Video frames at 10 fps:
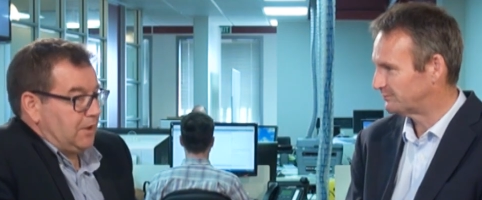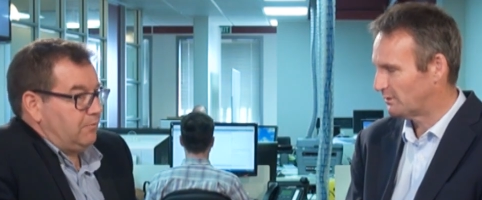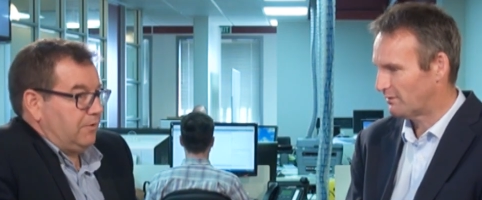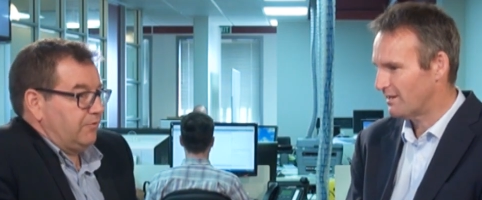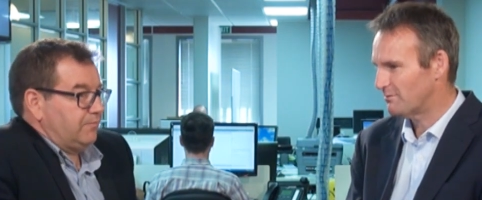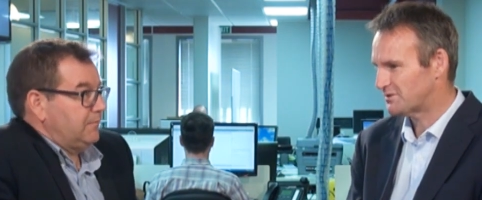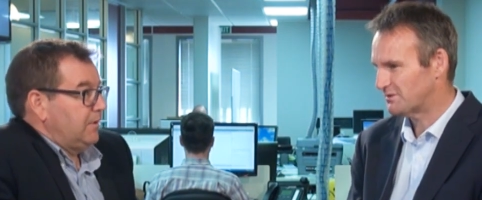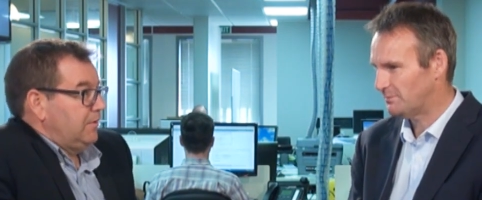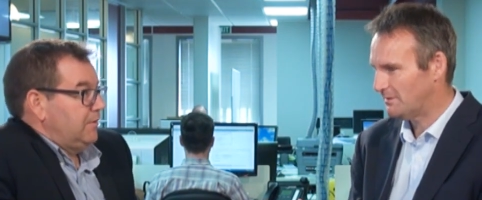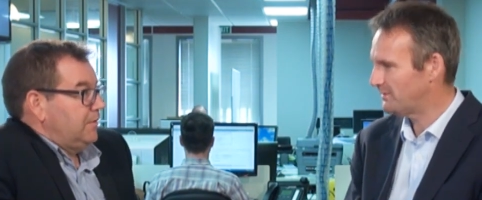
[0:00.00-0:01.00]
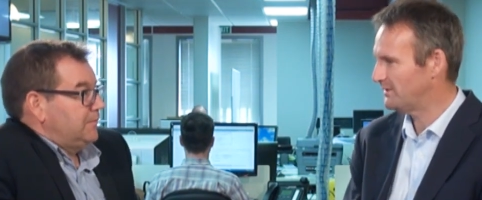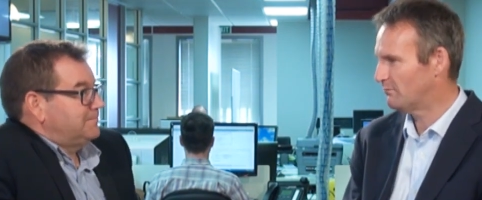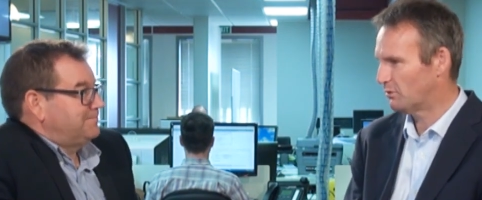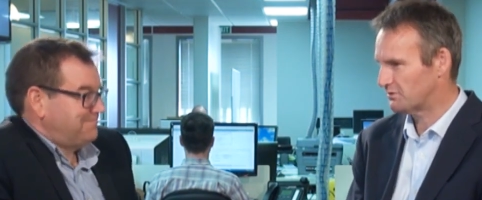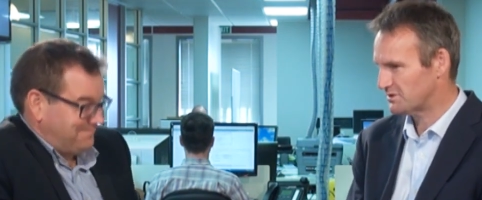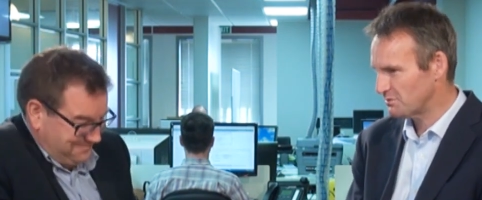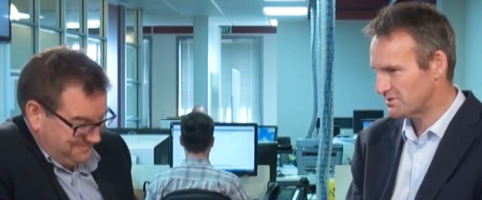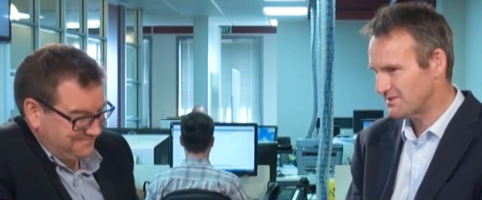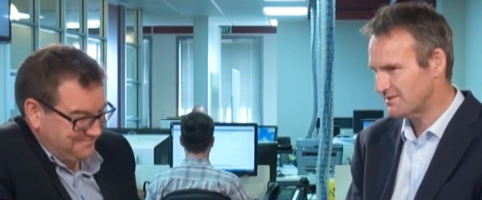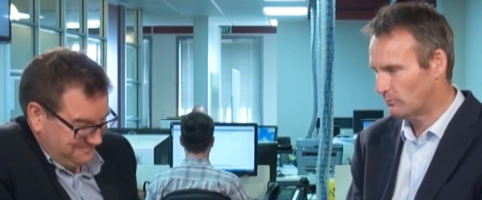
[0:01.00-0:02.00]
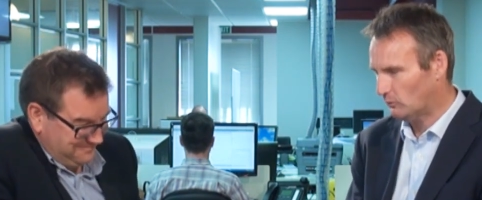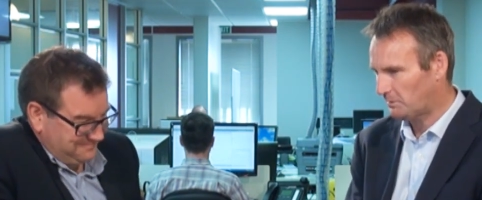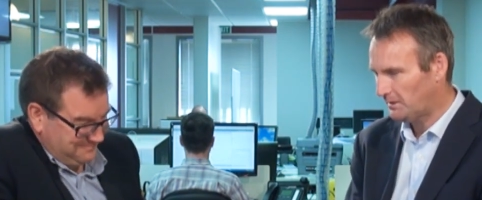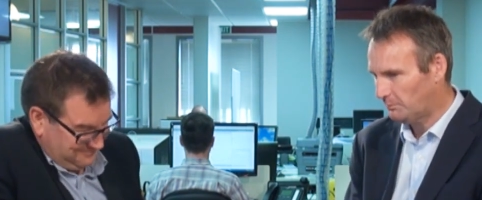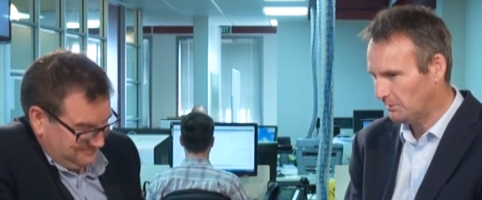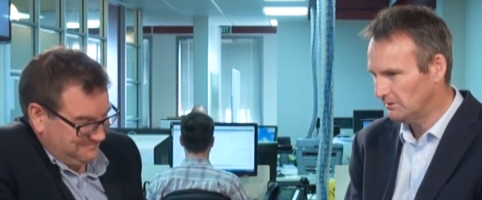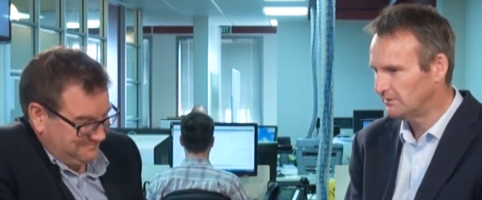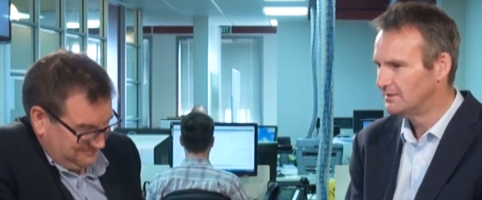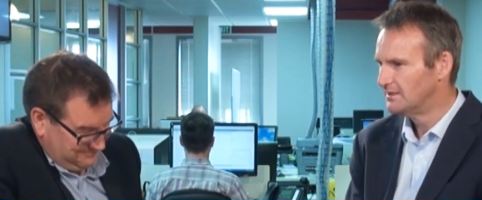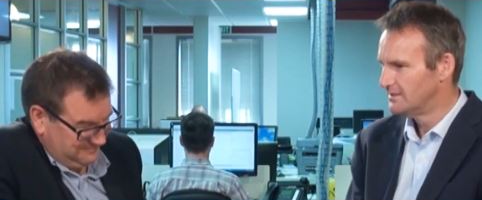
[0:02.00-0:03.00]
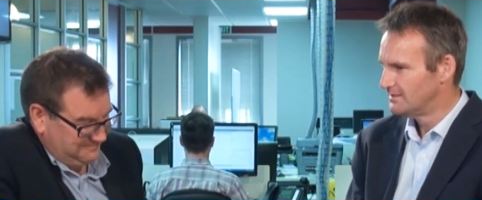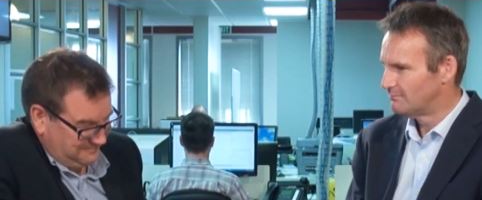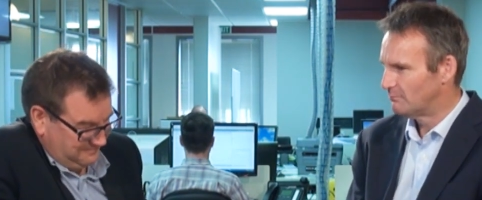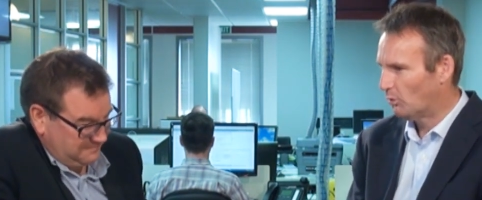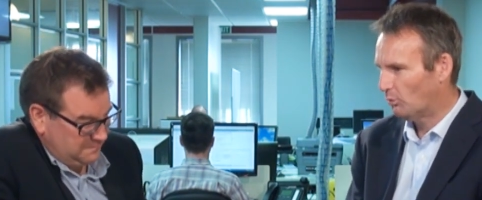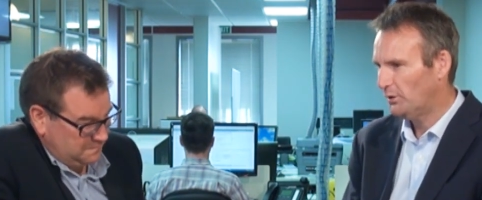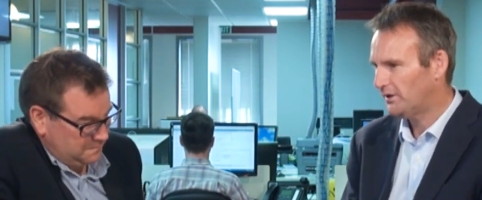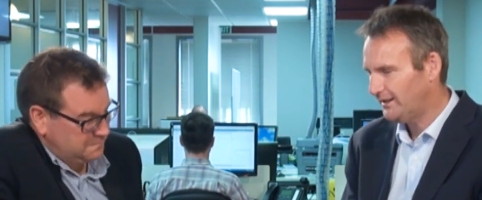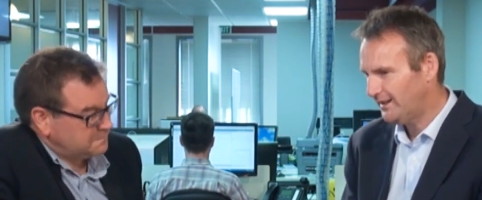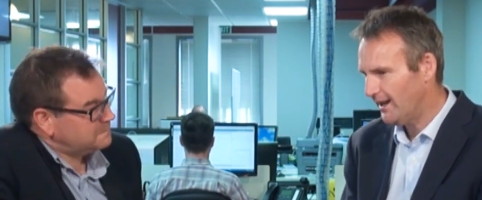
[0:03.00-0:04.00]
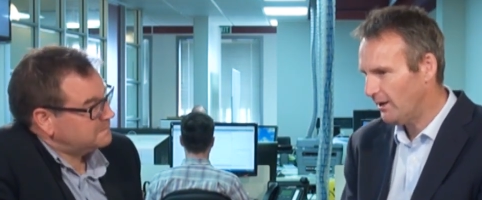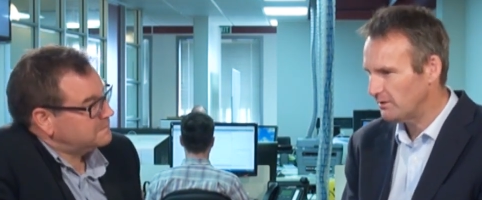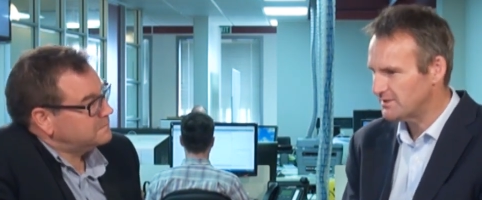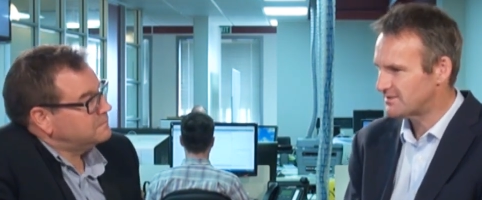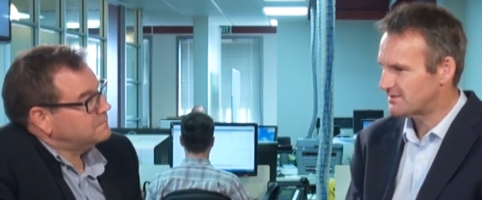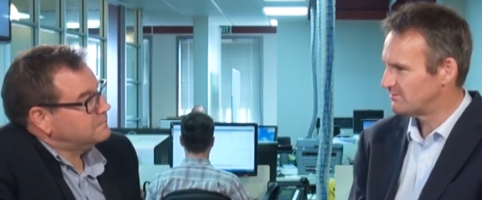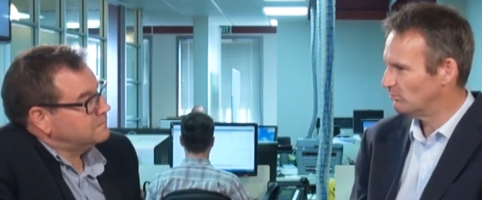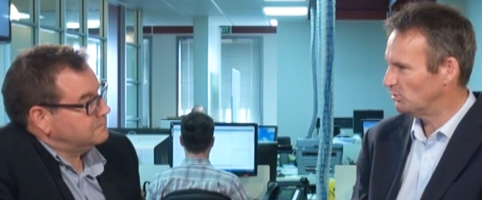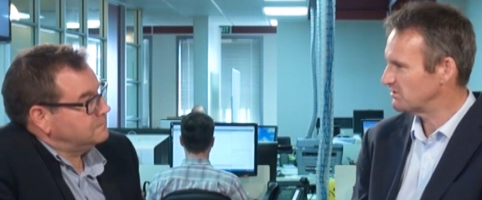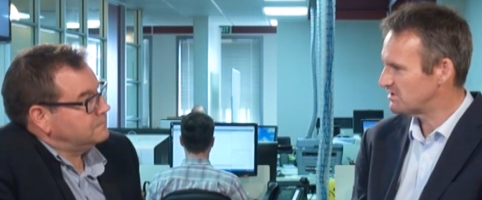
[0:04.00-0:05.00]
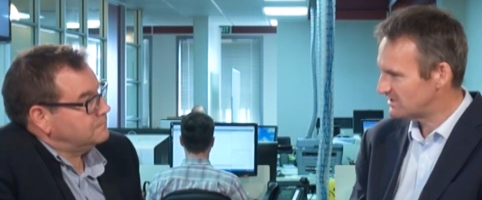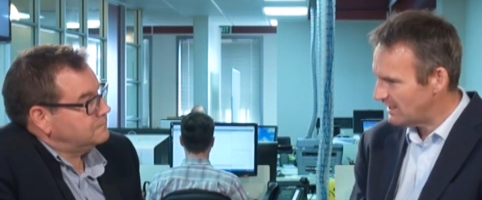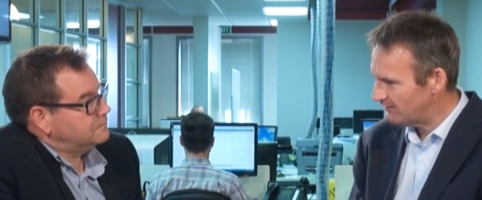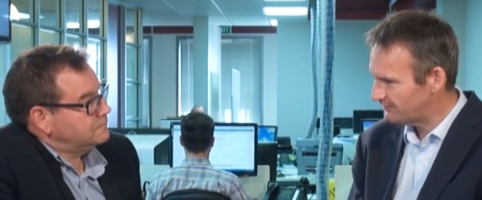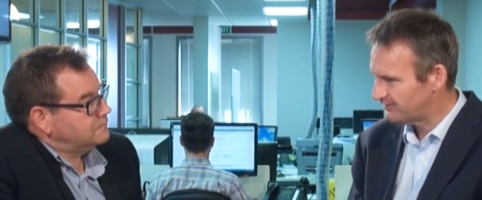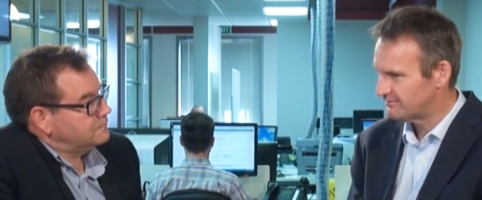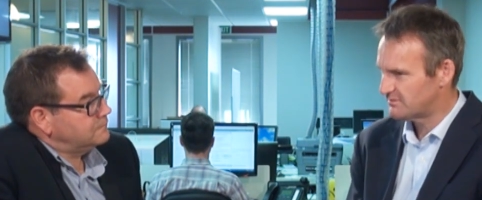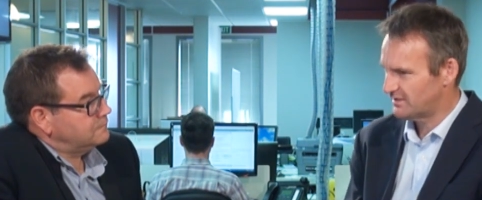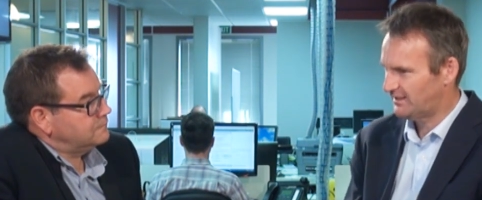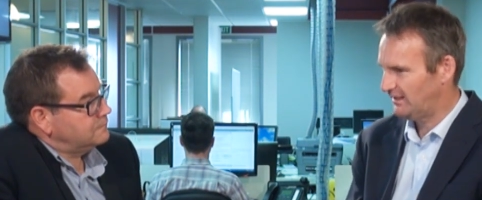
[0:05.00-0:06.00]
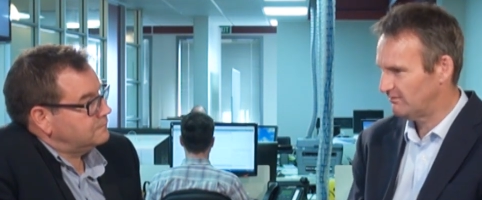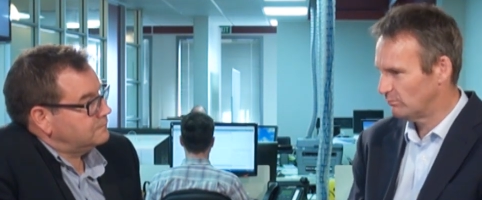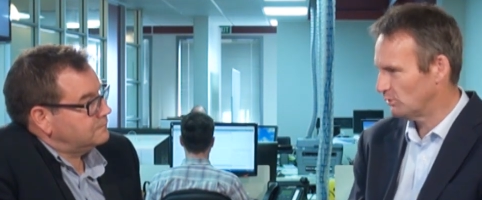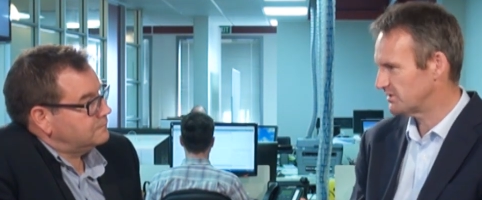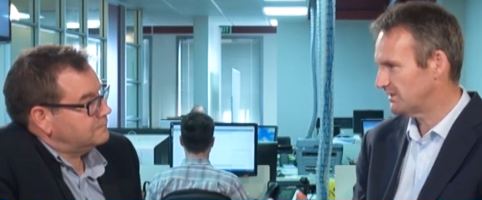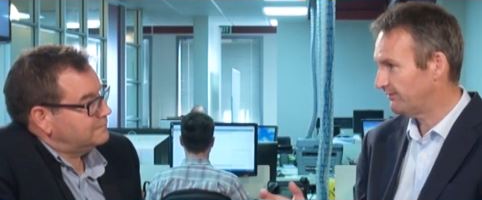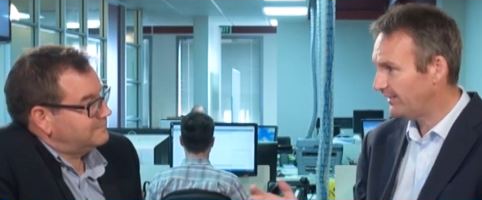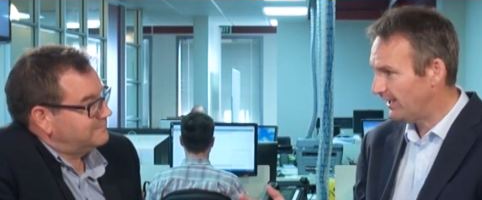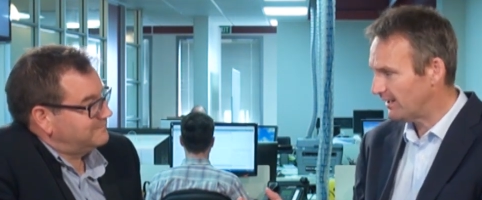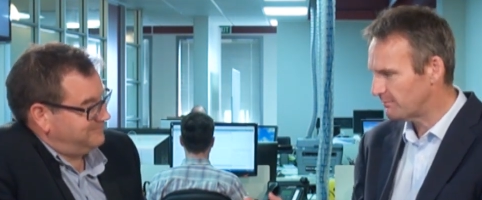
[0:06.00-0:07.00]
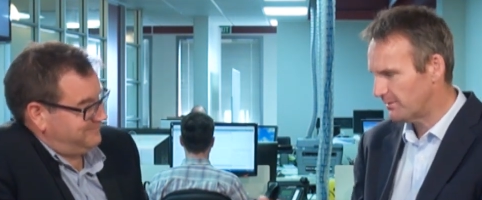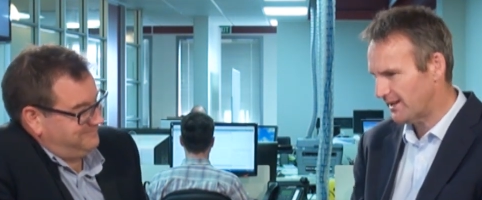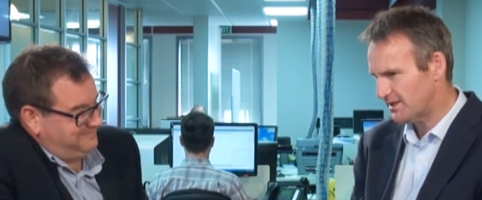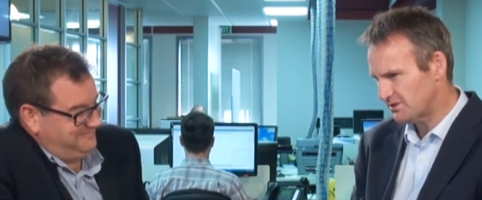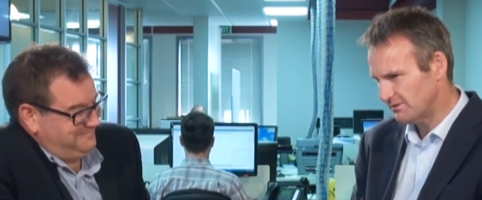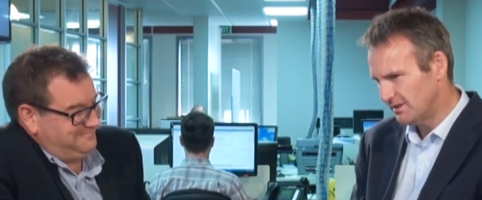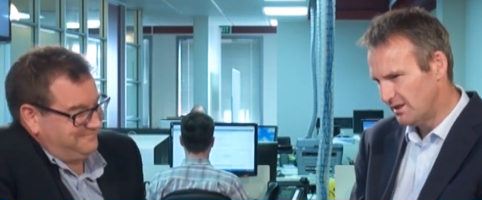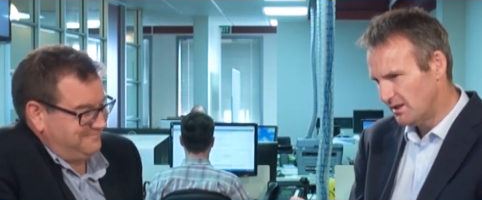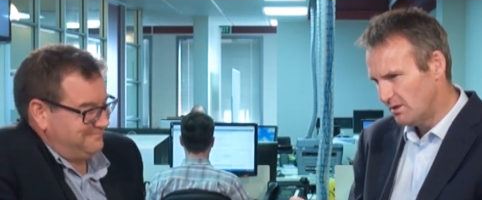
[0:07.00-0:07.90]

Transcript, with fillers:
Speaker 1: Yeah. We're able to pump in more resources, more people, more working hours, more mm. stuff to get more stuff out, but actual